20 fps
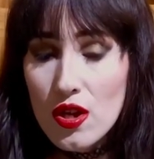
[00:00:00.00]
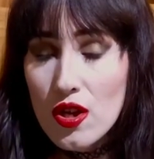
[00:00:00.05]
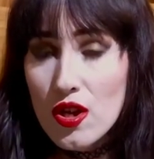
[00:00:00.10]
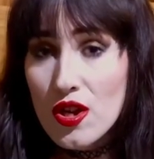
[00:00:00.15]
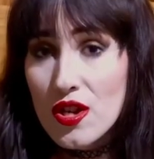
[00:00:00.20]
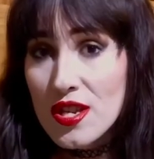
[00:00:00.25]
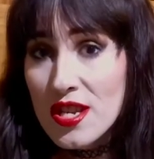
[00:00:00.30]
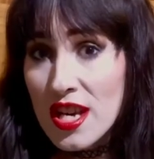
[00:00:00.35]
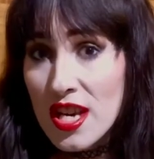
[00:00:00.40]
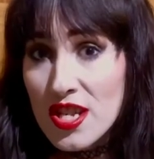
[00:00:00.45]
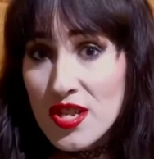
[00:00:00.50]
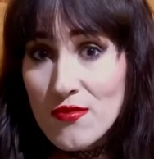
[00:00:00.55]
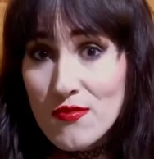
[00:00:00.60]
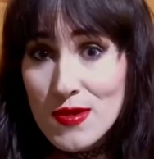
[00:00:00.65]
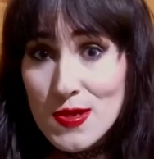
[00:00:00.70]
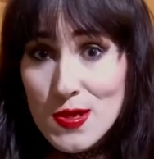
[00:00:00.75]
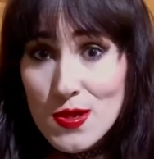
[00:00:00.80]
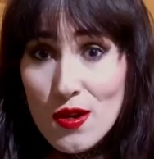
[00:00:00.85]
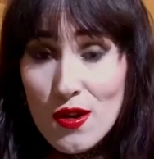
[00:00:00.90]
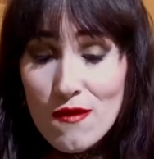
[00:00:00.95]
Gesche
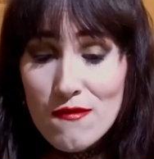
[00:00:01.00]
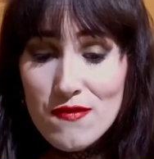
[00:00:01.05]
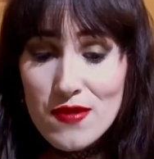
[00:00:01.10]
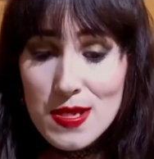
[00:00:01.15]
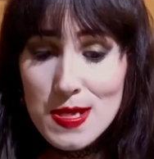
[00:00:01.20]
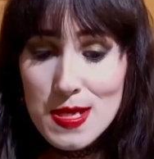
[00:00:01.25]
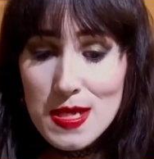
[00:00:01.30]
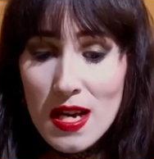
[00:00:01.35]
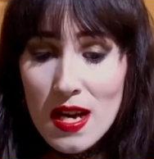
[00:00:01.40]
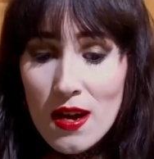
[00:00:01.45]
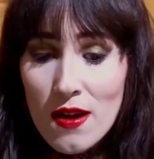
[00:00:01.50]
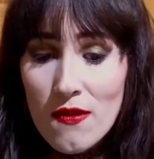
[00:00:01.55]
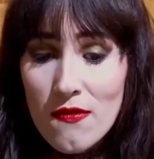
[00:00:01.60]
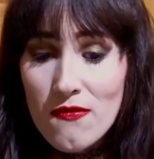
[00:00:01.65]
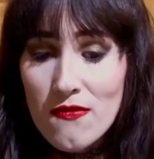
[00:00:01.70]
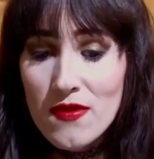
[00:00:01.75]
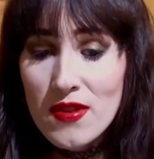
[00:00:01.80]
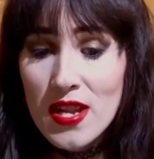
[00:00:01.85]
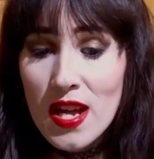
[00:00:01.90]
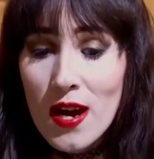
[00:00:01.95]
resolved herself
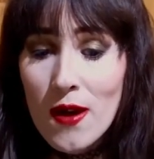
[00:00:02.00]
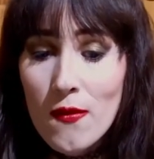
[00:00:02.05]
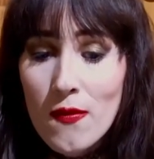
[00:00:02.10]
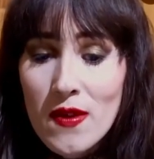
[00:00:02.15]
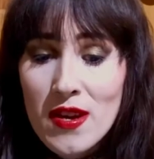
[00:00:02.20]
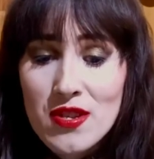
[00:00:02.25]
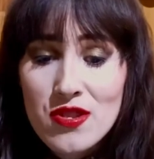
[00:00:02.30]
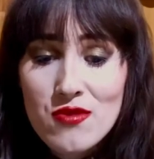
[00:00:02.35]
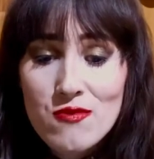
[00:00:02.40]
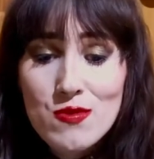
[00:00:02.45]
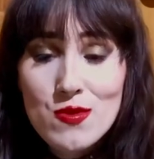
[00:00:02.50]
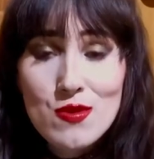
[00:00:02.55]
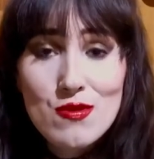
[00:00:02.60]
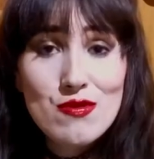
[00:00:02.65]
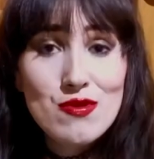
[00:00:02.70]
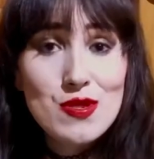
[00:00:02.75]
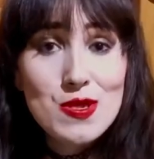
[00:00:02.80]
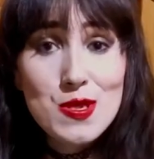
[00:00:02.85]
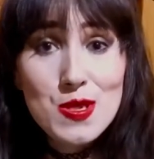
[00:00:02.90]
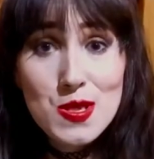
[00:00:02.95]
now that she was under
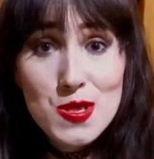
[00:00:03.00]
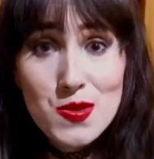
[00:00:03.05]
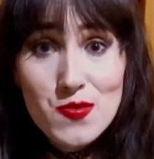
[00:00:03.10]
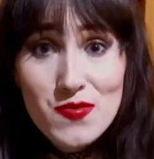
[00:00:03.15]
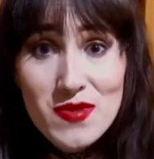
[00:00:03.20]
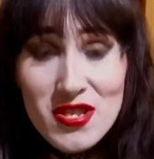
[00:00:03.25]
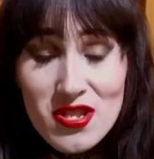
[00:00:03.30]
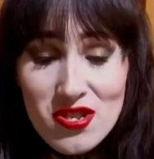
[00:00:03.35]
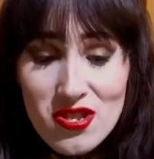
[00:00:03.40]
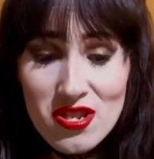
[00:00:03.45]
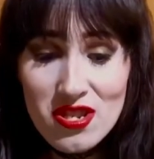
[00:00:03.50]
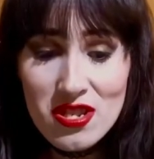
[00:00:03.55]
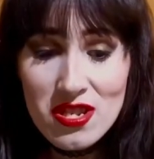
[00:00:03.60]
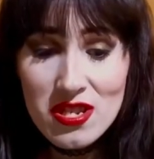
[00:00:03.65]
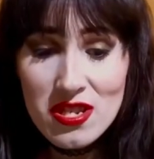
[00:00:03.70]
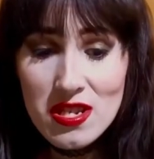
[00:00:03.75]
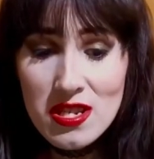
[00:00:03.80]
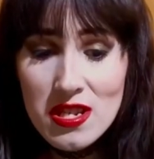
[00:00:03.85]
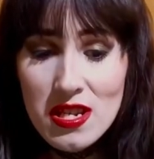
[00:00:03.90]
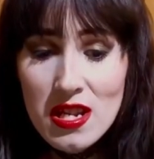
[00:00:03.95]
suspicion
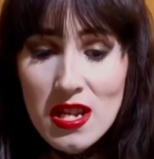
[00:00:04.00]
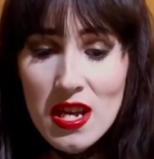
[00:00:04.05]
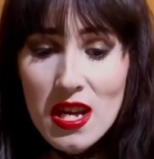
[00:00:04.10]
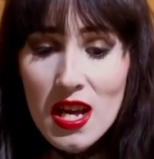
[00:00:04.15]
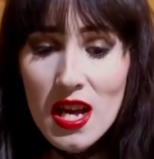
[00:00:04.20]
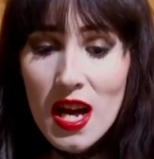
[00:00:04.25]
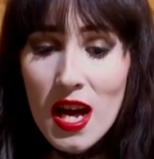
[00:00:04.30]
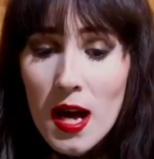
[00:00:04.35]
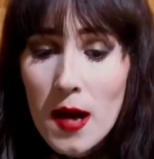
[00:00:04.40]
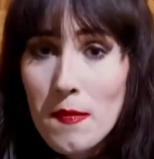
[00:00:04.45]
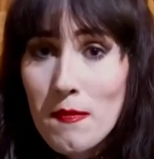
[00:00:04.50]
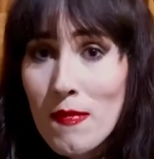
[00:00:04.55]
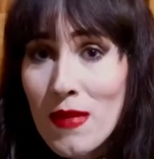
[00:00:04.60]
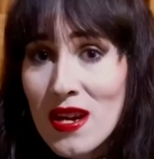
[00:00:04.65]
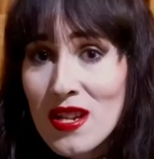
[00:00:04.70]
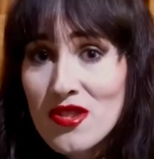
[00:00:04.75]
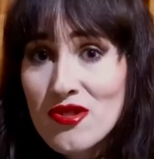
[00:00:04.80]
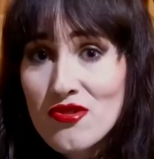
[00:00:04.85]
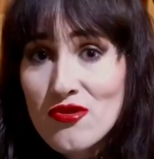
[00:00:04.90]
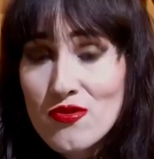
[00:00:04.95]
and
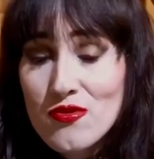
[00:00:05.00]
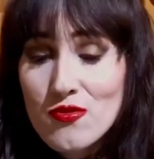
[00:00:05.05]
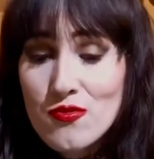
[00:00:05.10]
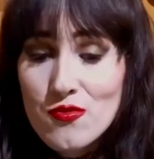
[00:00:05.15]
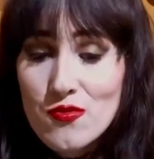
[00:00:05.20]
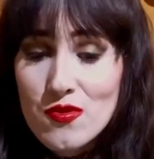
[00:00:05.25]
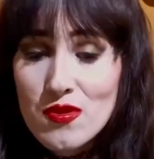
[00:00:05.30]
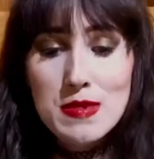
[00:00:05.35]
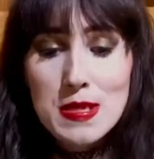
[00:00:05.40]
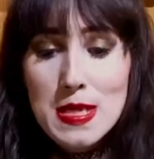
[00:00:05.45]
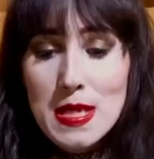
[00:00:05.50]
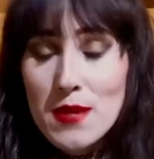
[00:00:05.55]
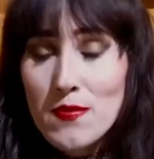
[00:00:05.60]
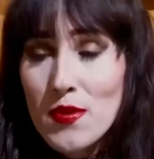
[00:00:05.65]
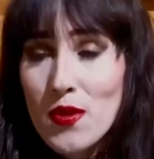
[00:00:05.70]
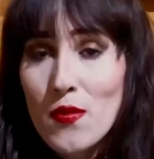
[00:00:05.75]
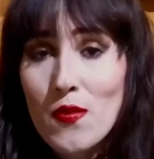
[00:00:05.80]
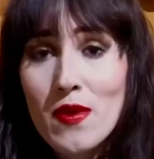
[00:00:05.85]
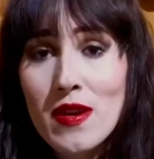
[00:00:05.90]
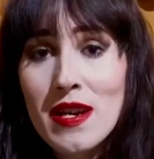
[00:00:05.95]
managed to slip
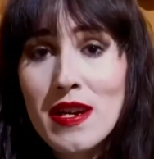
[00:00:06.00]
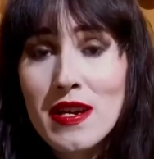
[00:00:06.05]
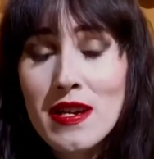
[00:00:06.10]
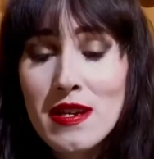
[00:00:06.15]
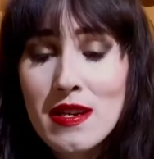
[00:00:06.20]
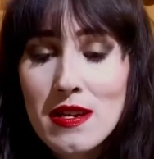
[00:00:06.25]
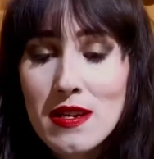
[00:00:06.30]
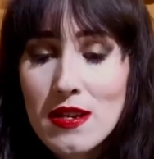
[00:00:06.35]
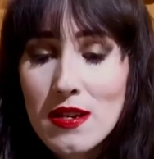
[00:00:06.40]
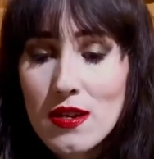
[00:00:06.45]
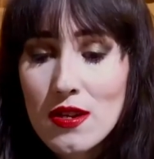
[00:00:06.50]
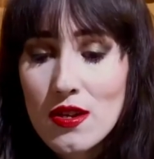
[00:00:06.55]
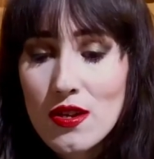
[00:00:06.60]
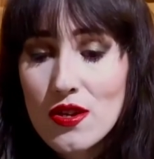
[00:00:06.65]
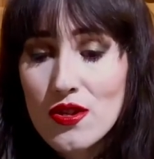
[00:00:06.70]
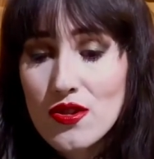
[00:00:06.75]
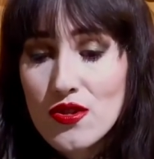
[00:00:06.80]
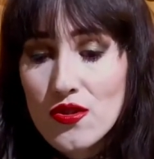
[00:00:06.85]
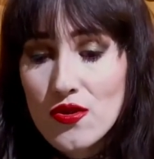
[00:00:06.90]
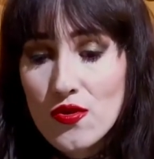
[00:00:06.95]
away
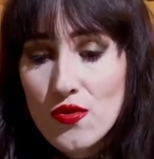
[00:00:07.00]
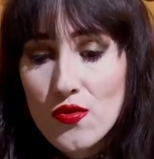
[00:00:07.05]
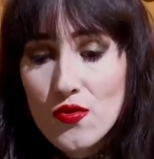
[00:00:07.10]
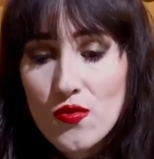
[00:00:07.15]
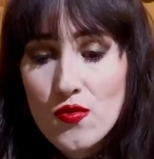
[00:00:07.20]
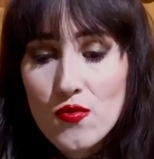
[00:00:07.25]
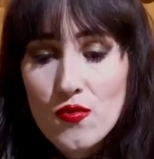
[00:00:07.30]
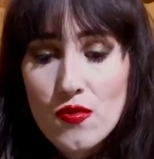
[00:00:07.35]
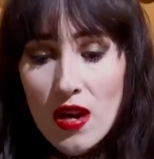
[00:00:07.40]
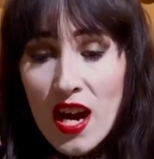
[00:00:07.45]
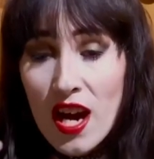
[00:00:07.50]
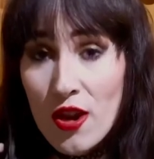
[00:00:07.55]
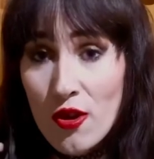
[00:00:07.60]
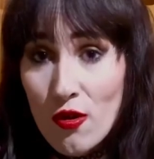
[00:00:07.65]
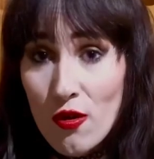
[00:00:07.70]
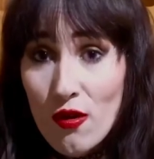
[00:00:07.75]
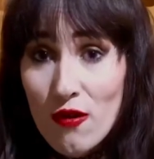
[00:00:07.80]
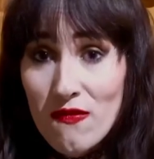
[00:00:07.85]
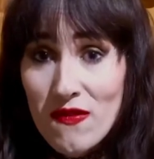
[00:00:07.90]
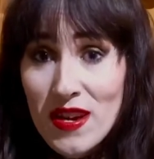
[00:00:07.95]
to
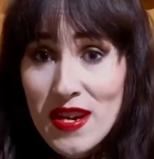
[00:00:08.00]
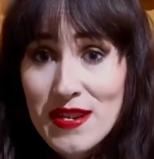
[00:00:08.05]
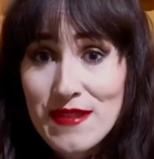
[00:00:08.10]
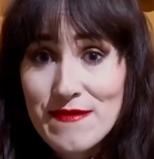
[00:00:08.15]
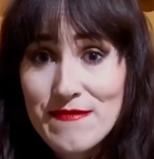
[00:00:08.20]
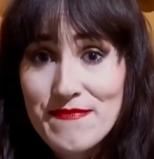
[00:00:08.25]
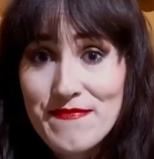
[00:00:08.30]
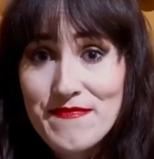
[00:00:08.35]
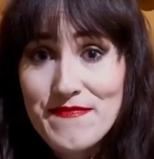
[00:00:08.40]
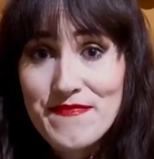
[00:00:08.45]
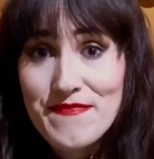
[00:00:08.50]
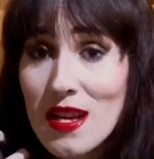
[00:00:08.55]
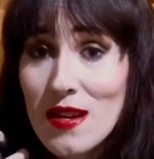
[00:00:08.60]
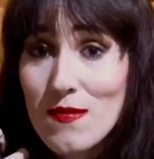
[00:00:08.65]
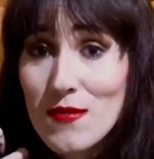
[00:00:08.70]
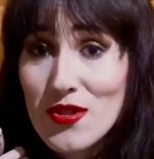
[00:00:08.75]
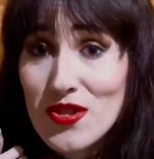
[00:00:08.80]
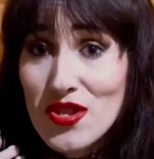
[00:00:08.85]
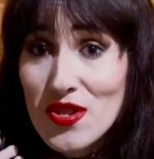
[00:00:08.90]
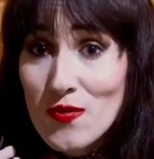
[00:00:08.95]
Hanover
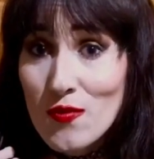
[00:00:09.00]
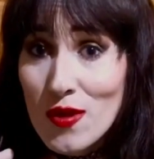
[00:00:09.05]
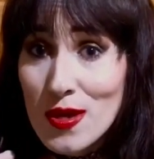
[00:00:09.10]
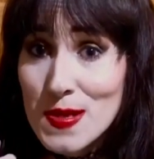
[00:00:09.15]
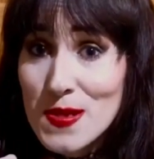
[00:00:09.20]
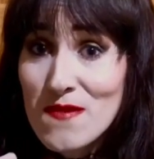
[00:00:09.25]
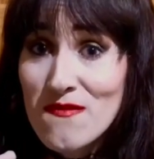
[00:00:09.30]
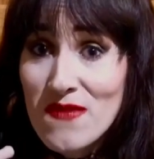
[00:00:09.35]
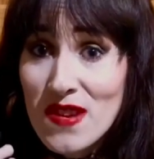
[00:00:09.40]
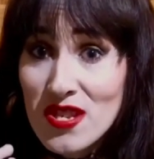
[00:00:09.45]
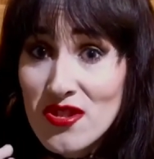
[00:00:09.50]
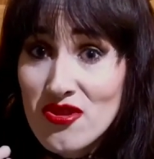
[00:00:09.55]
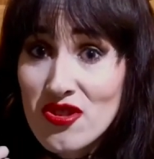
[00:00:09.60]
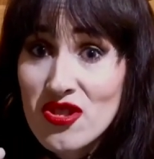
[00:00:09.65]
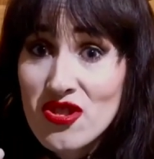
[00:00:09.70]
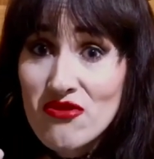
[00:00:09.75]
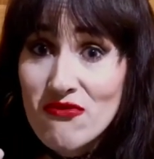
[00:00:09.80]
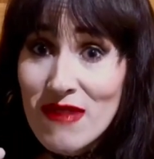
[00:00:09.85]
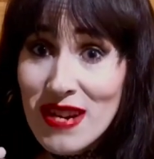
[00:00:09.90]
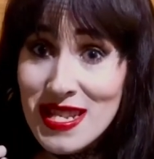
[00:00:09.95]
but she was eventually
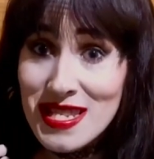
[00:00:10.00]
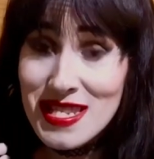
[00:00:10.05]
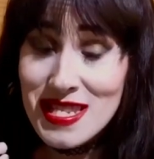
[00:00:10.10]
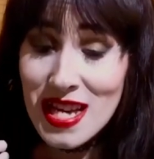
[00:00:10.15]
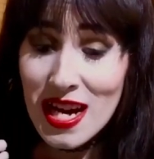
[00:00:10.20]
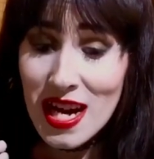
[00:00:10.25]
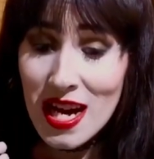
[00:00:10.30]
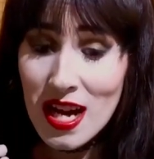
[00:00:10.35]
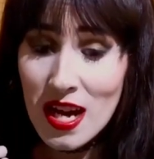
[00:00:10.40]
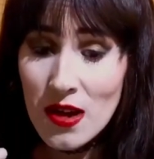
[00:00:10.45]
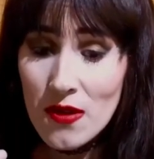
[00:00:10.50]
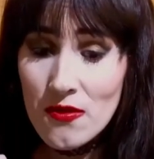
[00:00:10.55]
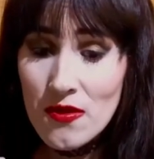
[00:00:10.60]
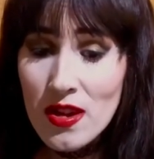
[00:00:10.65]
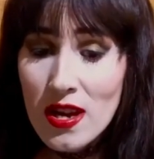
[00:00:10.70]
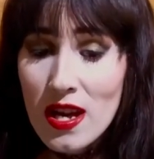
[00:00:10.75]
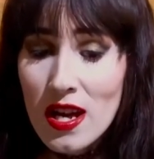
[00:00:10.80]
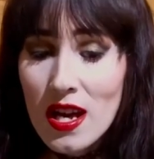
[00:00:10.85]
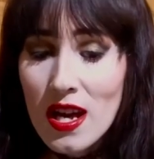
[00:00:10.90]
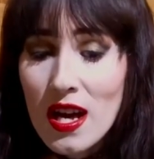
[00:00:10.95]
tracked down
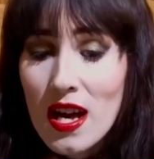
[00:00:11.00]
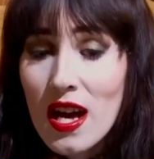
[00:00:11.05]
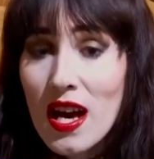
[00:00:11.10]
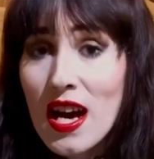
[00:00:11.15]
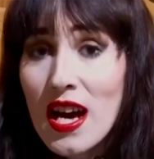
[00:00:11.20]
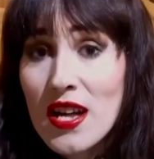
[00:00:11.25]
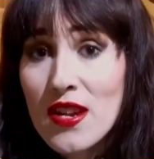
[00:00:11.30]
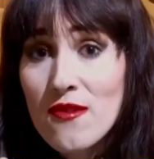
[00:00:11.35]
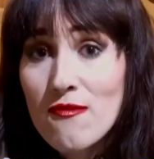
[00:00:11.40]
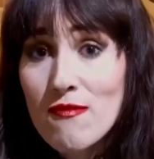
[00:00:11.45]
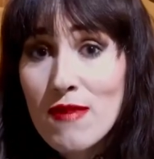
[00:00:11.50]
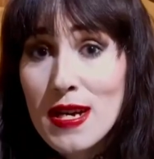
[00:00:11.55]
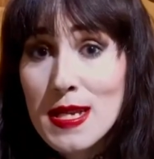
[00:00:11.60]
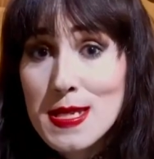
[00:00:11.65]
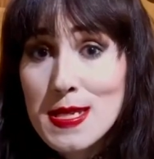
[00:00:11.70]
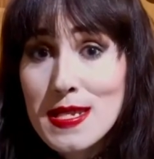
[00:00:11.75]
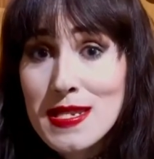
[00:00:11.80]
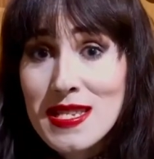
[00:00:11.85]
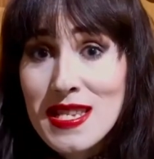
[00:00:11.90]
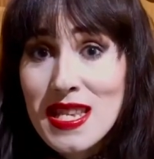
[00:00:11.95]
and
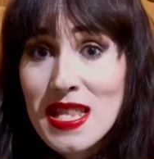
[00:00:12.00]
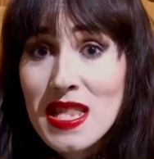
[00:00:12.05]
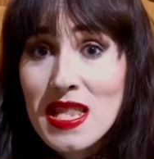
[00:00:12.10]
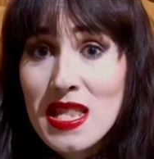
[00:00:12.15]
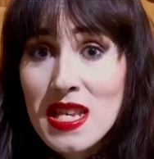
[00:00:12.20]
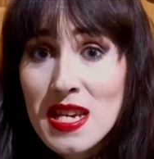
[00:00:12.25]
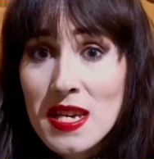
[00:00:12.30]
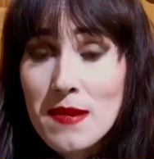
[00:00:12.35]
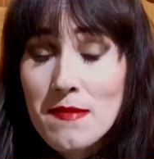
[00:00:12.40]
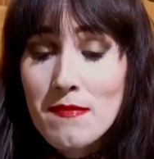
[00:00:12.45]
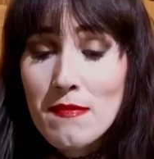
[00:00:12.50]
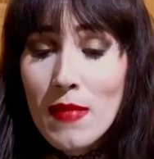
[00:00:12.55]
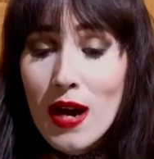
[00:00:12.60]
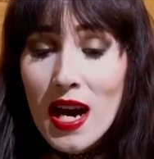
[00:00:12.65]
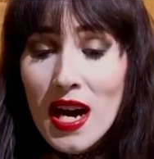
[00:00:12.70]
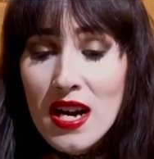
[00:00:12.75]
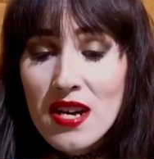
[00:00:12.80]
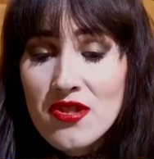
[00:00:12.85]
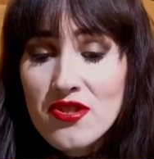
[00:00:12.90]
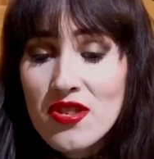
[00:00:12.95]
arrested in late
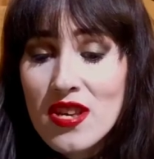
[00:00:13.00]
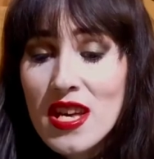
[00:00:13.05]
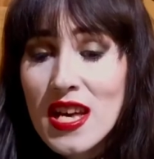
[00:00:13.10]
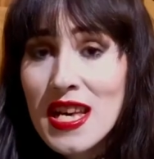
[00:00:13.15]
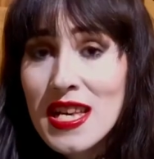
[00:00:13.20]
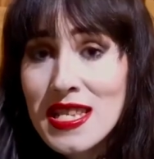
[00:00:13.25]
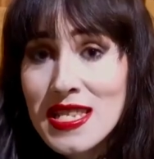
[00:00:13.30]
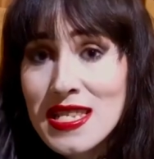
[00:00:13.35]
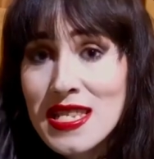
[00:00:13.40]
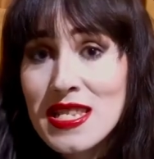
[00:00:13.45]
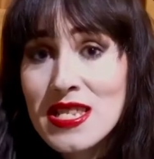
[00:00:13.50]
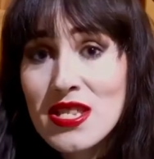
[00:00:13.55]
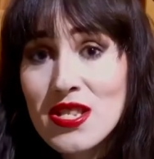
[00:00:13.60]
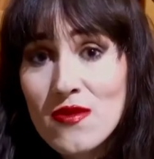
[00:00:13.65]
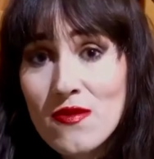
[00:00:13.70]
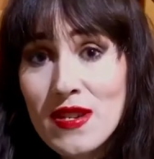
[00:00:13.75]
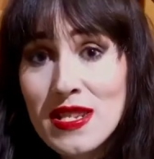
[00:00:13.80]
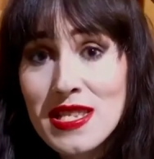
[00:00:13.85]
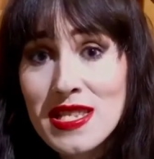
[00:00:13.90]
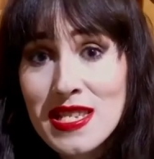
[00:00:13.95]
March
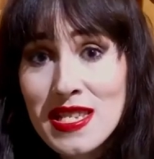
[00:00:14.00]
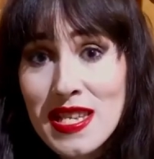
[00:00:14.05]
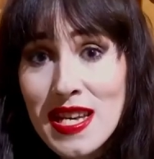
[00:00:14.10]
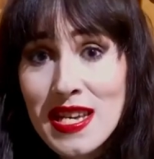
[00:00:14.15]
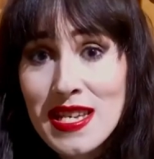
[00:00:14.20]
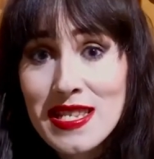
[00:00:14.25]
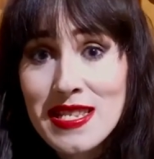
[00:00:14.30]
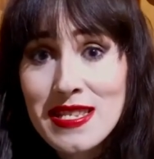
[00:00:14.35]
1828.